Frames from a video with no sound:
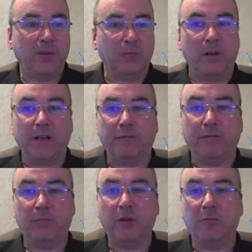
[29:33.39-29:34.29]
working
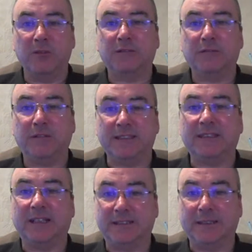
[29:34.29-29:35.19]
from home is
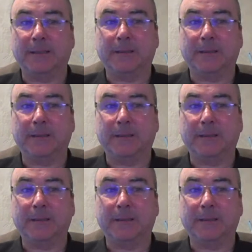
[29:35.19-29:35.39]
fantastic.